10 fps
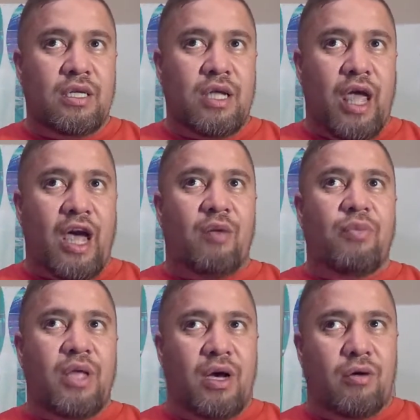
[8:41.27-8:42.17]
help
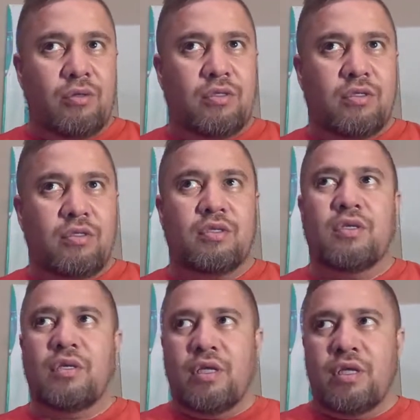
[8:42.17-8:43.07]
the olds,
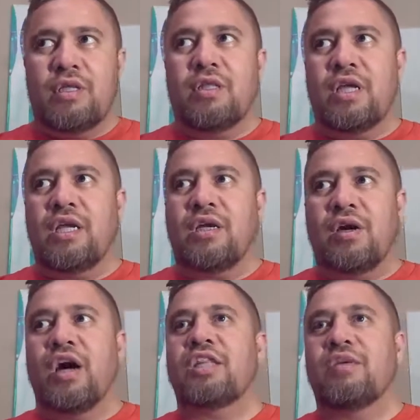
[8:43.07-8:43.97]
then
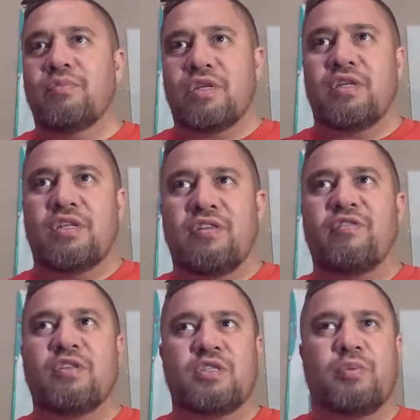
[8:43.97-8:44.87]
guide them to the
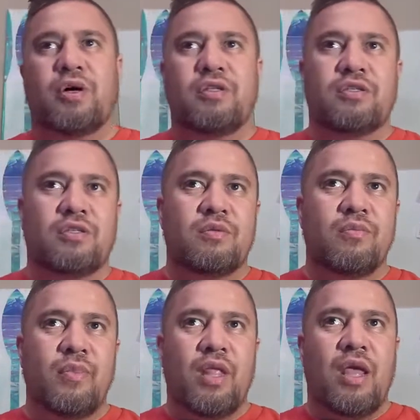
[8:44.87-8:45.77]
different spots,
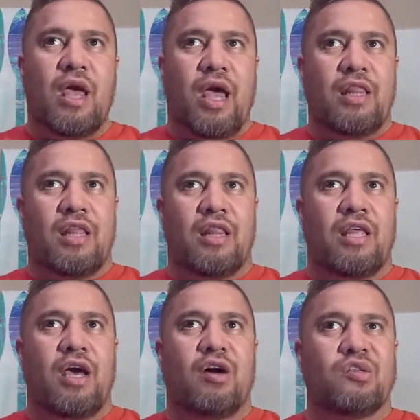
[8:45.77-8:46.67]
and then
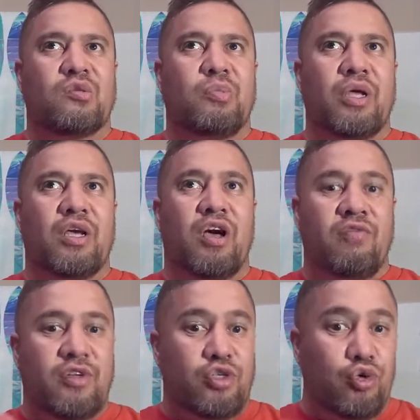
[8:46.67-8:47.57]
the olds being
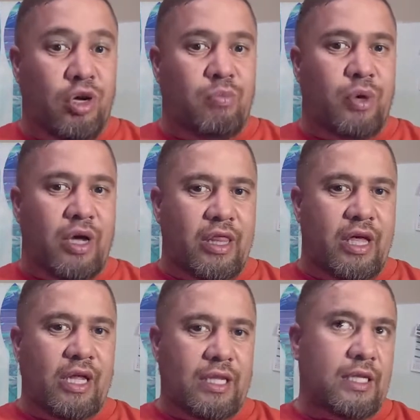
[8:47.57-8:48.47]
overjoyed by
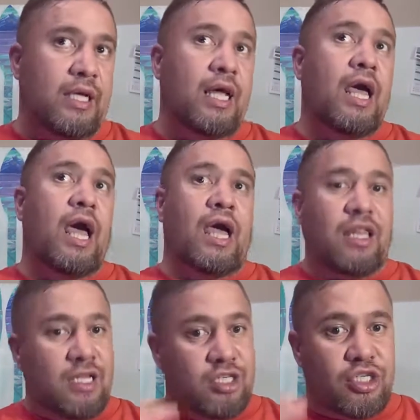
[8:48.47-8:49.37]
that, and
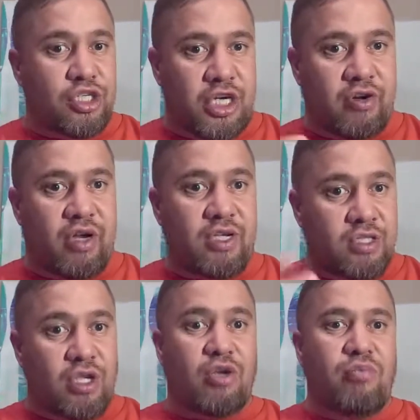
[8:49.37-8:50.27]
then just sharing
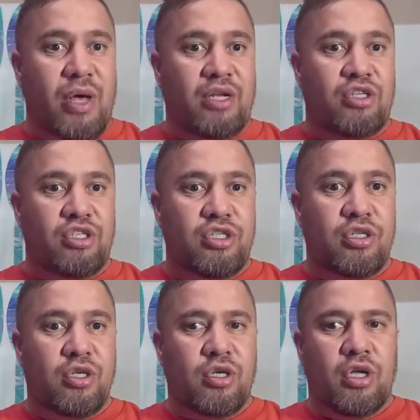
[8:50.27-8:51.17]
so much,
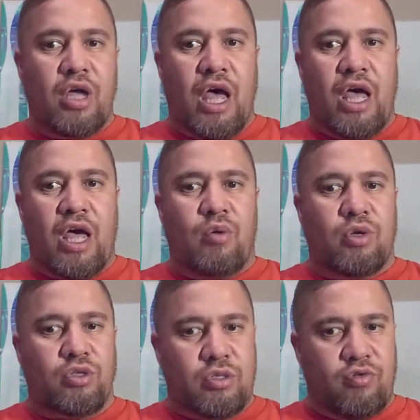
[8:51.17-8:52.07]

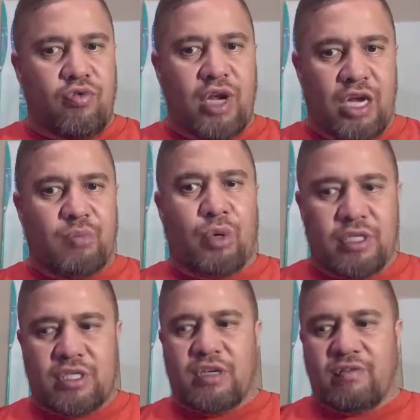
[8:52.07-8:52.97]
which was a really
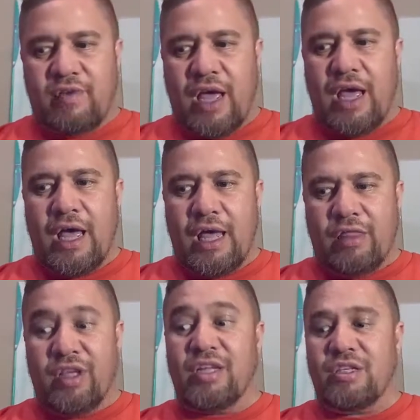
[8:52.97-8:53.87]
positive
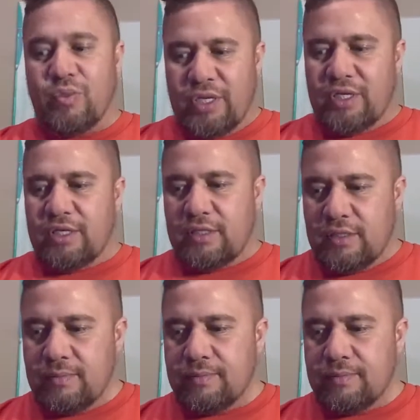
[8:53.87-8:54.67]
thing to witness.